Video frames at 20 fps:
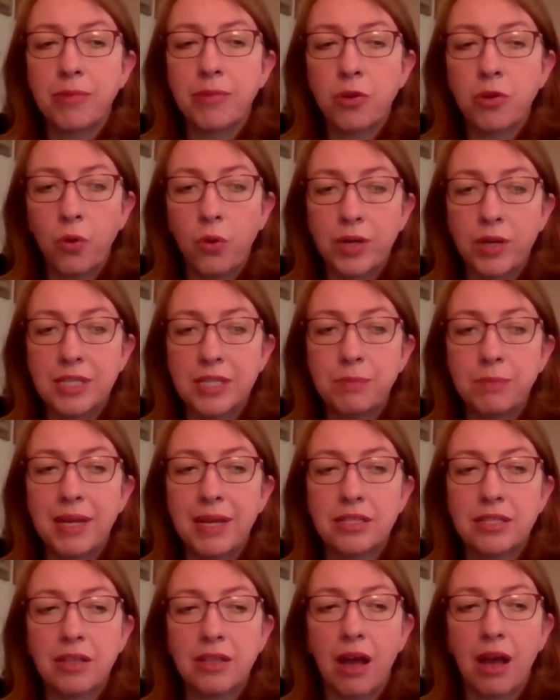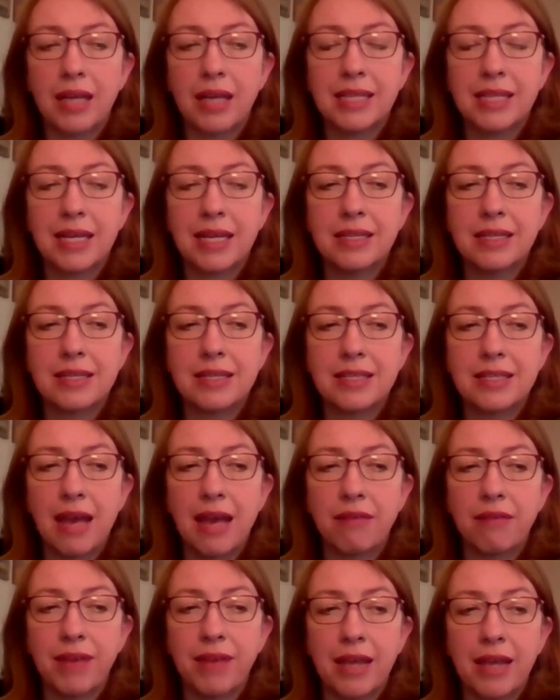chord's pitch content as
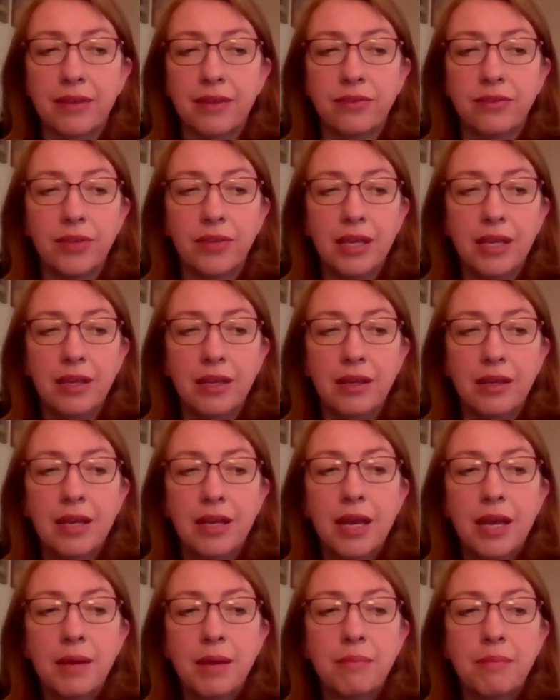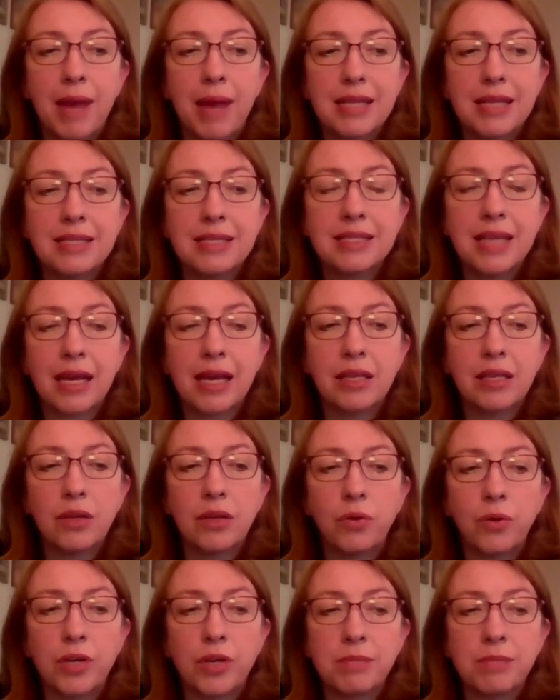F, A, C. My second
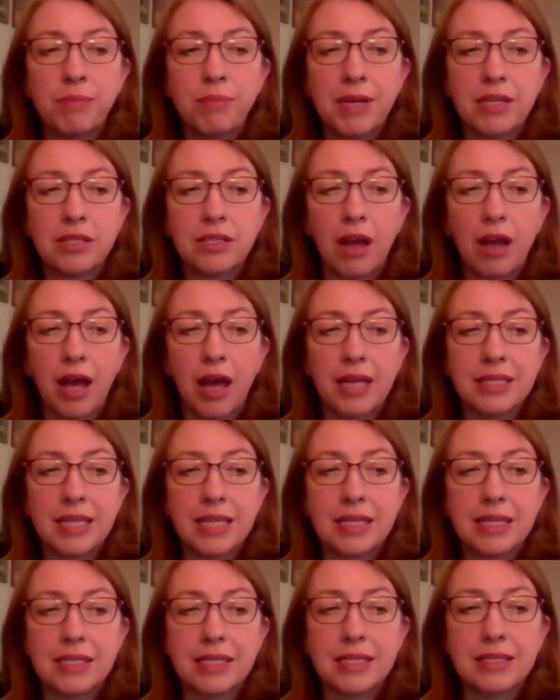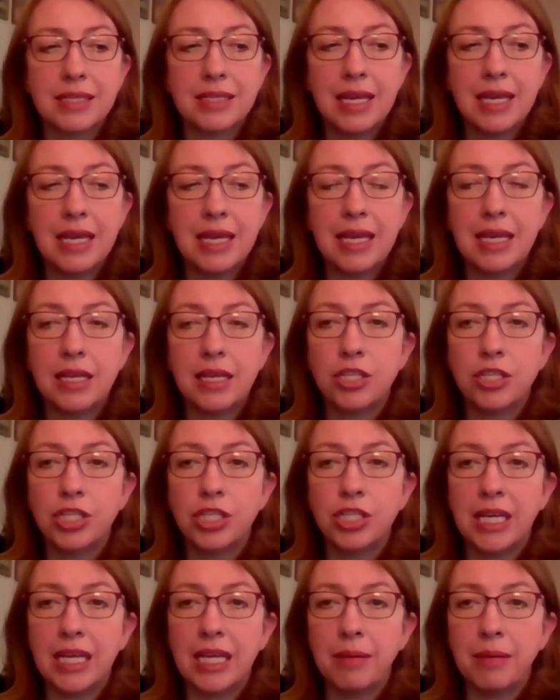chord's pitch content is E,
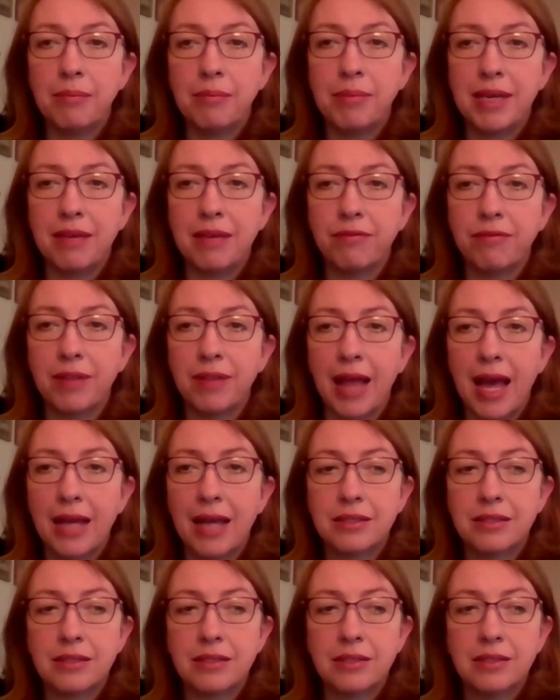G, B flat.